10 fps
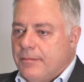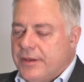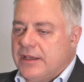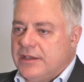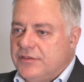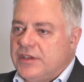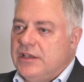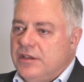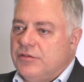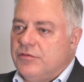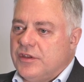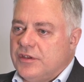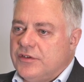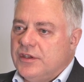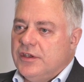But I can tell you
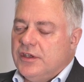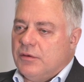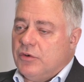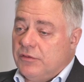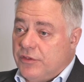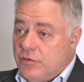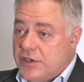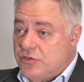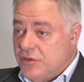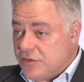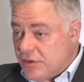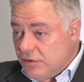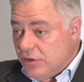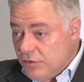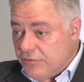that, and one of the questions that
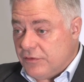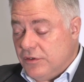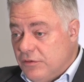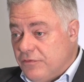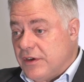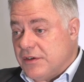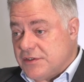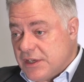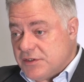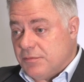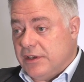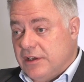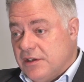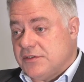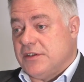you've very sensibly
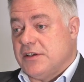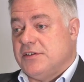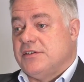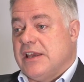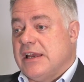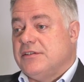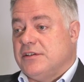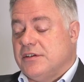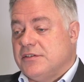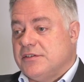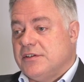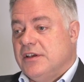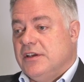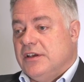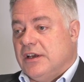asked us as candidates,
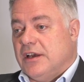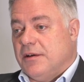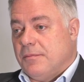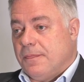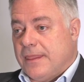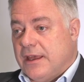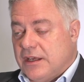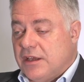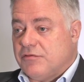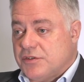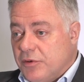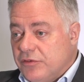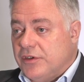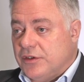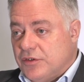and I've
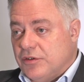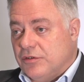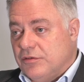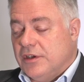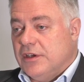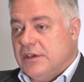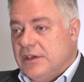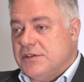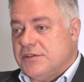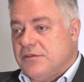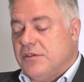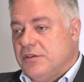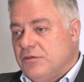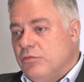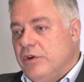responded to, is
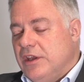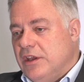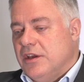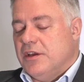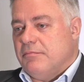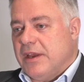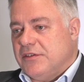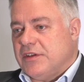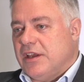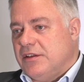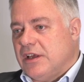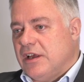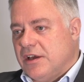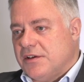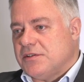that we maintain the
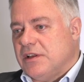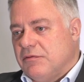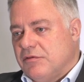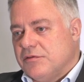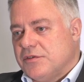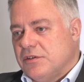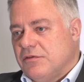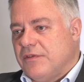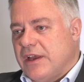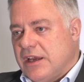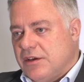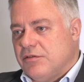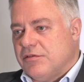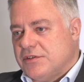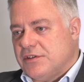highest levels of
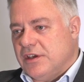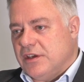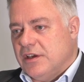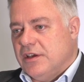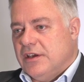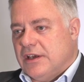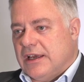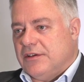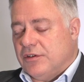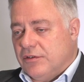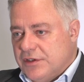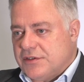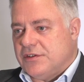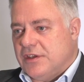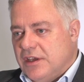accuracy and
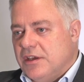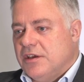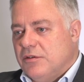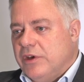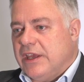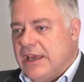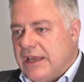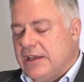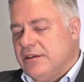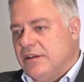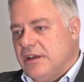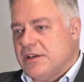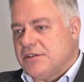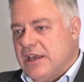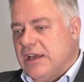honesty we can
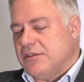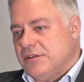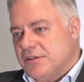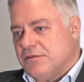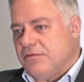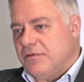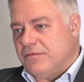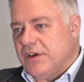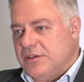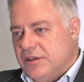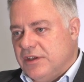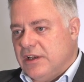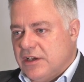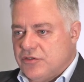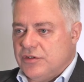as candidates fighting the
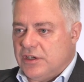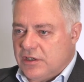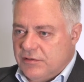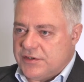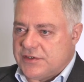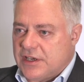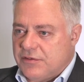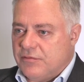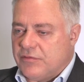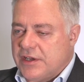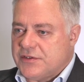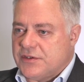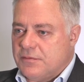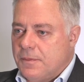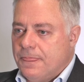election in Clwyd South and
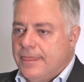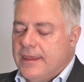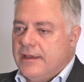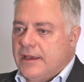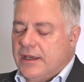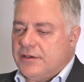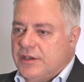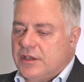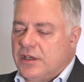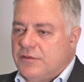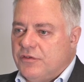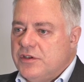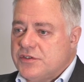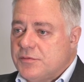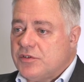Wrexham. And I
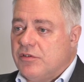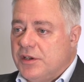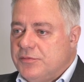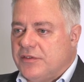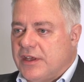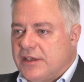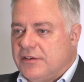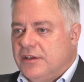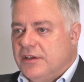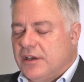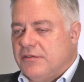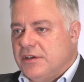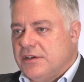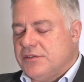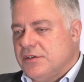fully subscribe to that. I
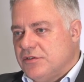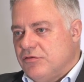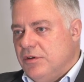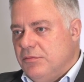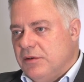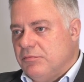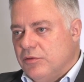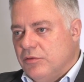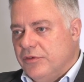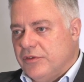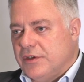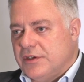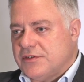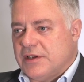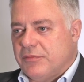think it's extremely important, and
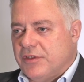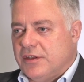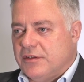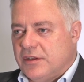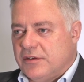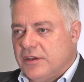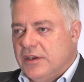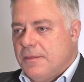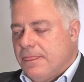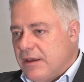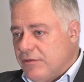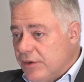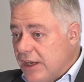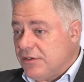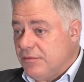it's something that I've
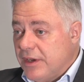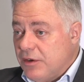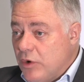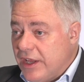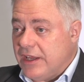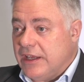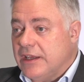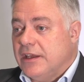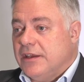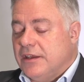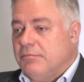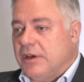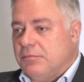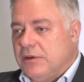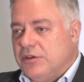gone out of my way in
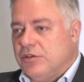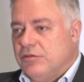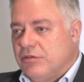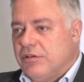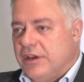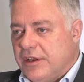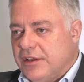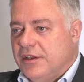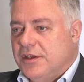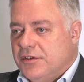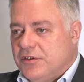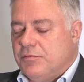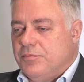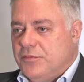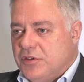my political career
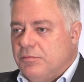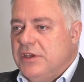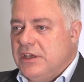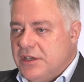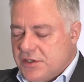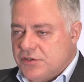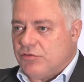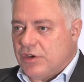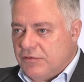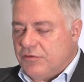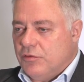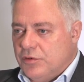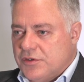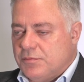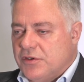to be as
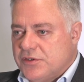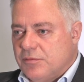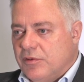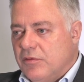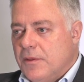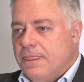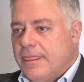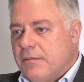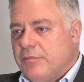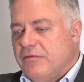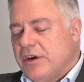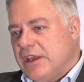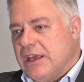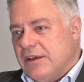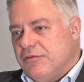straightforward as possible and be very
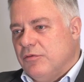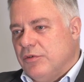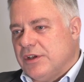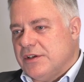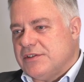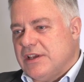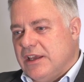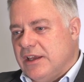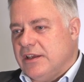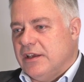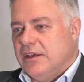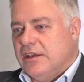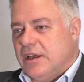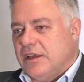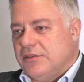careful what I say.
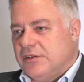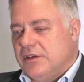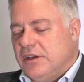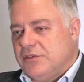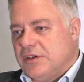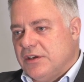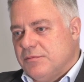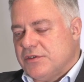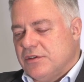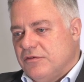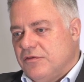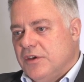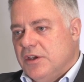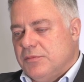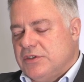And in terms of
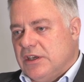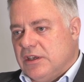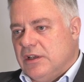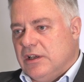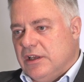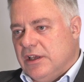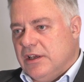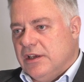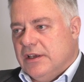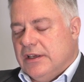particularly